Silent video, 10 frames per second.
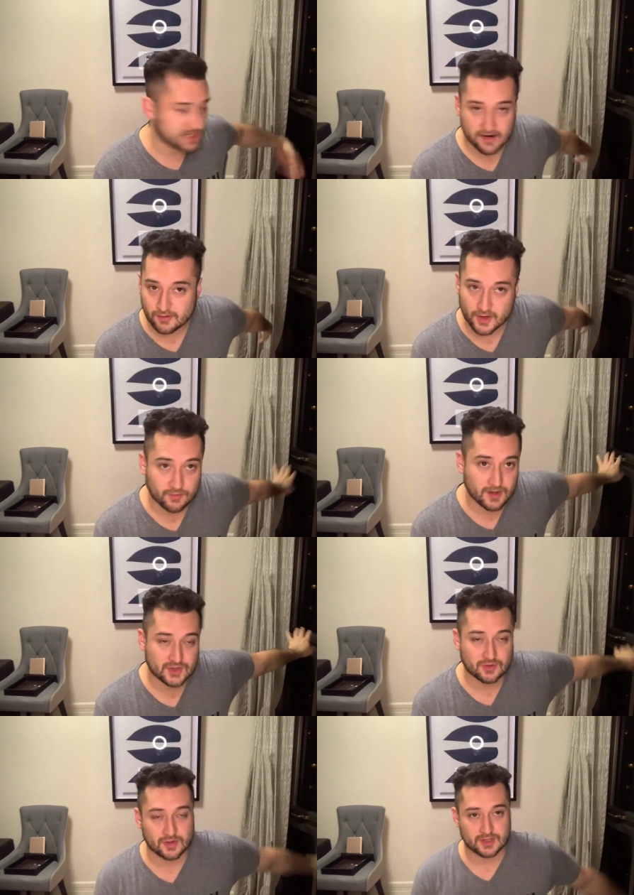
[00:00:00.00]
Every other
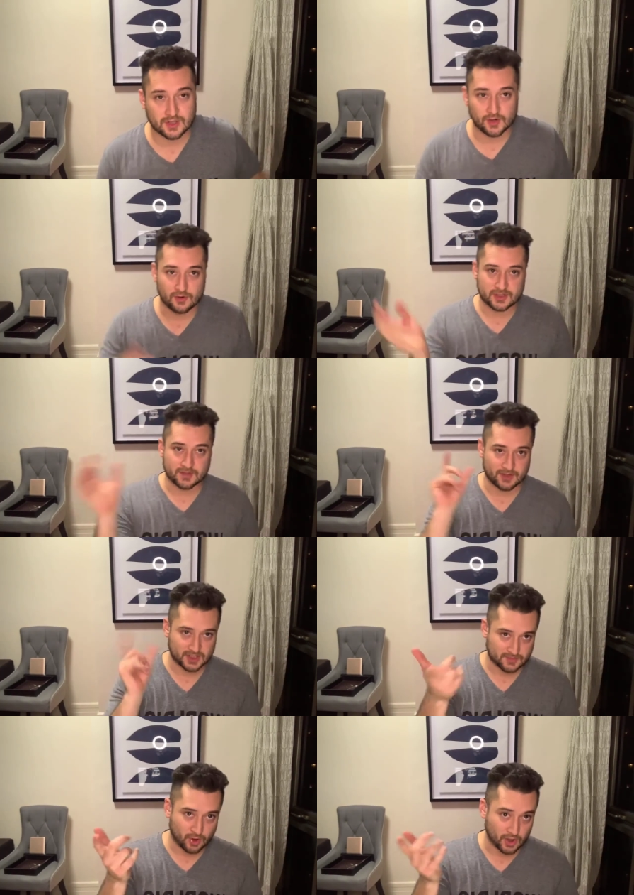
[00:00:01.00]
restaurant's closed. Some of the
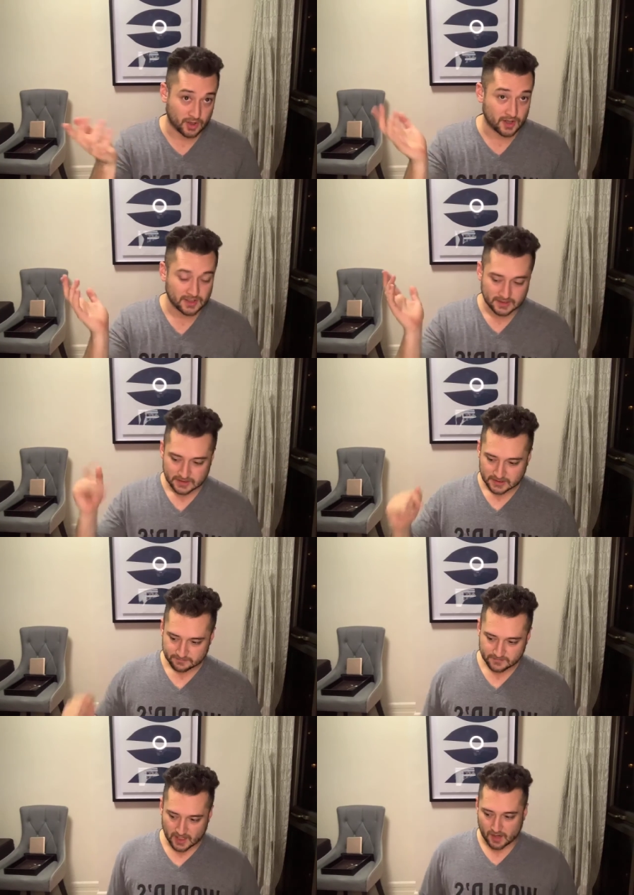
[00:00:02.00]
smaller
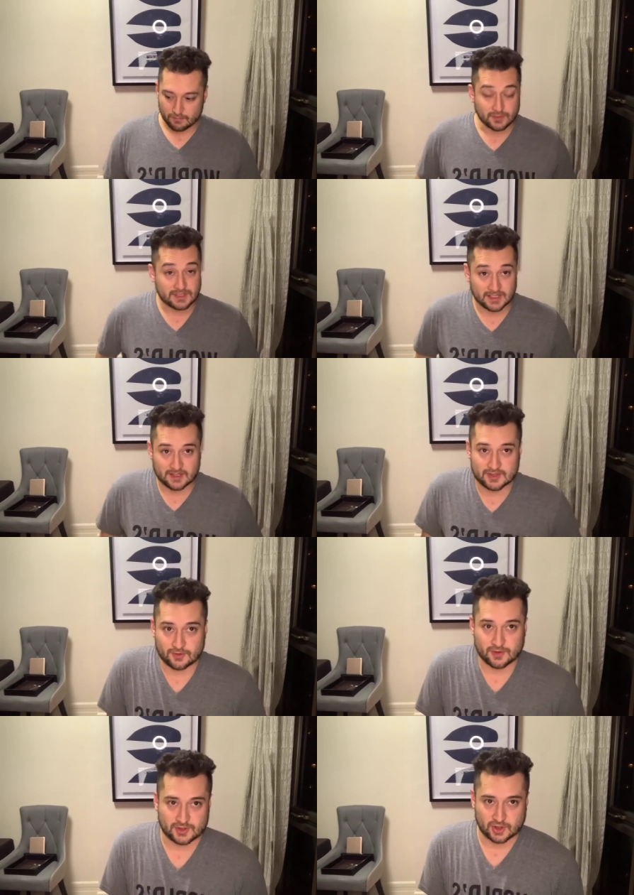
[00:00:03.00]
uh, boutique
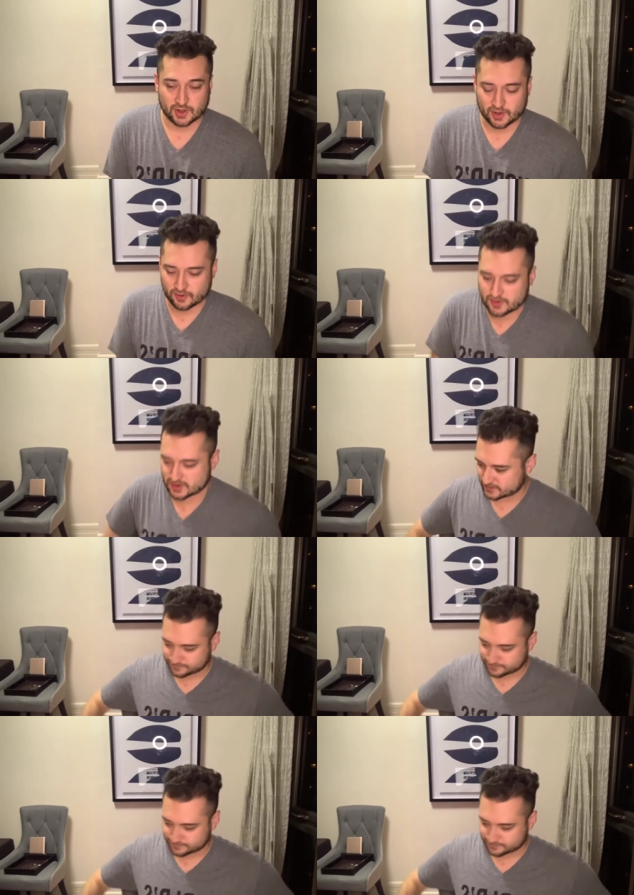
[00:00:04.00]
stores are closed.